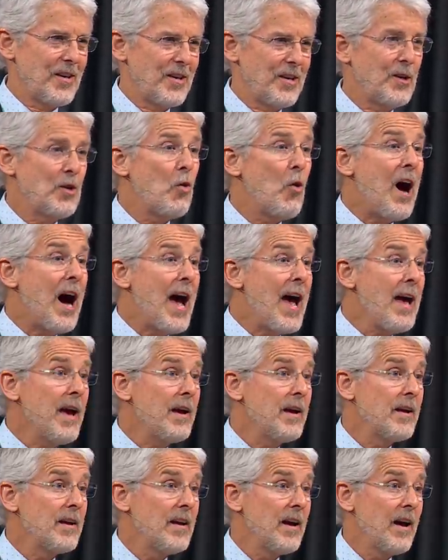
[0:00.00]
You know why?
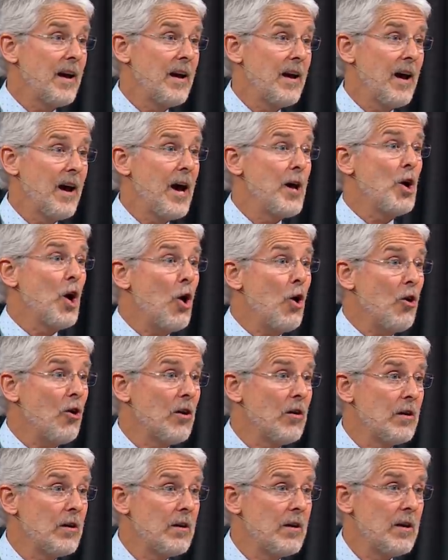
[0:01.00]
I know.
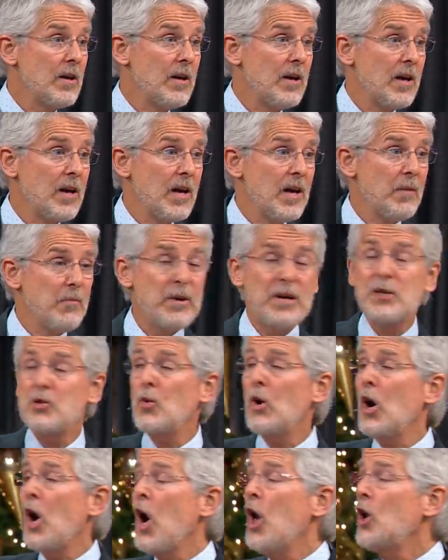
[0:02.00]
Because
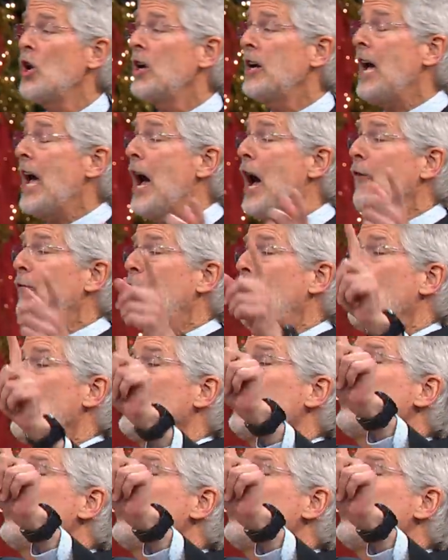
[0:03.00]
we all look out for